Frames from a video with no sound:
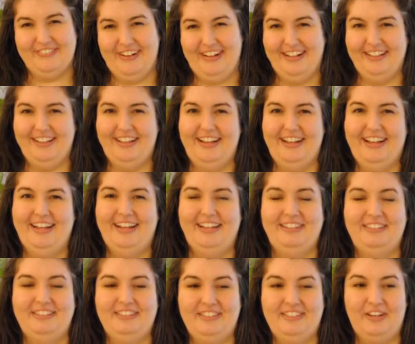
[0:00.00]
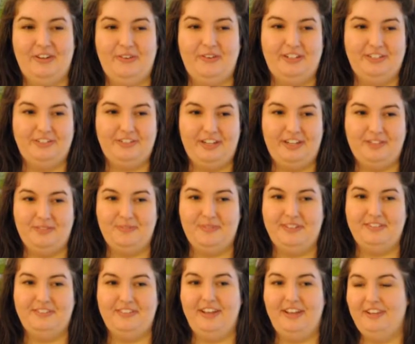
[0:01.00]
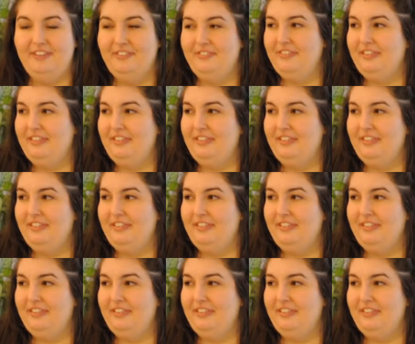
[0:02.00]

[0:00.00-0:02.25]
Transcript: while I, you know, undress myself?